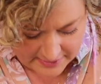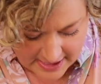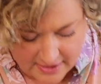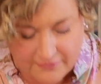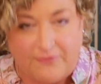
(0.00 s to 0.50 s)

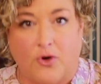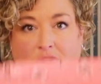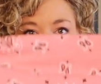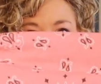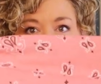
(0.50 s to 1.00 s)
kind of
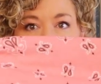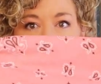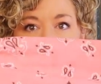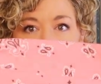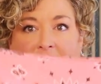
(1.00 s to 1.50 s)
folded it in
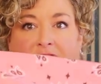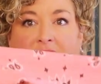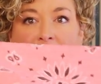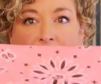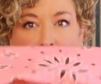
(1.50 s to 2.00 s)
half and
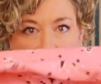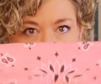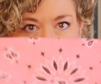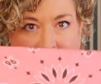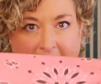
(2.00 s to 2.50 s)
then folded
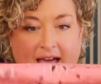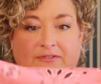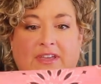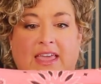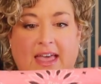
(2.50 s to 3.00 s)
it in
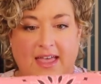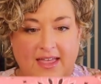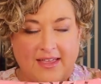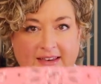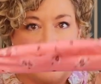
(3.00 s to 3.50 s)
half
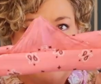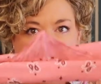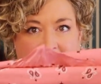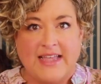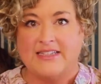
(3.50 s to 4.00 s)
again
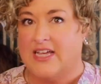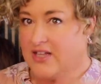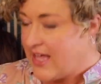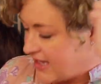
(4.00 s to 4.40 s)
until I